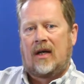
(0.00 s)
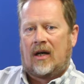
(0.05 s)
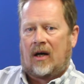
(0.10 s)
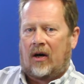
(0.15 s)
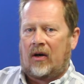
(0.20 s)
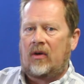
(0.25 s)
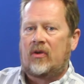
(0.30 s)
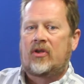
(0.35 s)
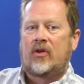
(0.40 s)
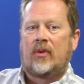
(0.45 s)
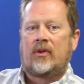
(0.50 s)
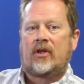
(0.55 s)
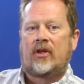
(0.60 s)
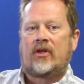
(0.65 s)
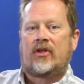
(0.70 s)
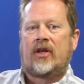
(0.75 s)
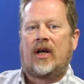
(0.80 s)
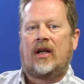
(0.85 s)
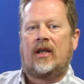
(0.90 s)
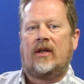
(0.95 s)
I also want to
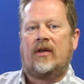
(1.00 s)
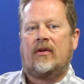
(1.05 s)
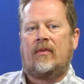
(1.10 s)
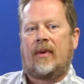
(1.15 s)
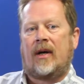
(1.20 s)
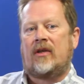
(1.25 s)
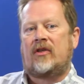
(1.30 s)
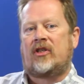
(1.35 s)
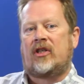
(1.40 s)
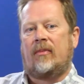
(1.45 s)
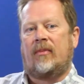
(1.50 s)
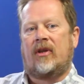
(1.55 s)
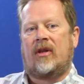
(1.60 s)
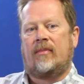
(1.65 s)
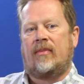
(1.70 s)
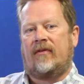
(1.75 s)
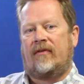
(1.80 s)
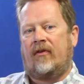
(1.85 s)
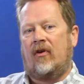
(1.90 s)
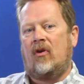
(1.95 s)
tell you about some of the
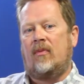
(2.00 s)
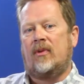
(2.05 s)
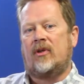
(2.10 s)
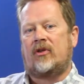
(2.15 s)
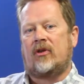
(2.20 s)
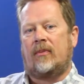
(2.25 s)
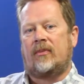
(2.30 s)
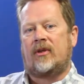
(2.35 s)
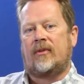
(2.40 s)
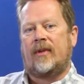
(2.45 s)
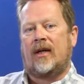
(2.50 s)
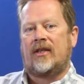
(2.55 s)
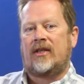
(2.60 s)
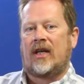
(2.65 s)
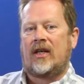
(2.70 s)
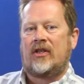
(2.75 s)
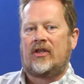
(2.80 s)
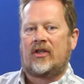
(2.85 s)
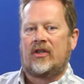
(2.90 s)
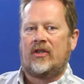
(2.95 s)
performance
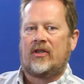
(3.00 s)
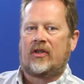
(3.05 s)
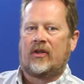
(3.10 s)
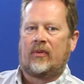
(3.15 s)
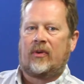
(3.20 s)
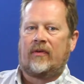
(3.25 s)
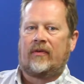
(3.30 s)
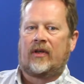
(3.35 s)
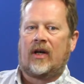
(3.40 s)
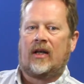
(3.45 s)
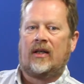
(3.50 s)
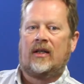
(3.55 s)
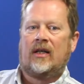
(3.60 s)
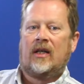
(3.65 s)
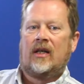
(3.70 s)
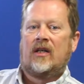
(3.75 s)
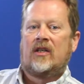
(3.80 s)
optimizations that we've done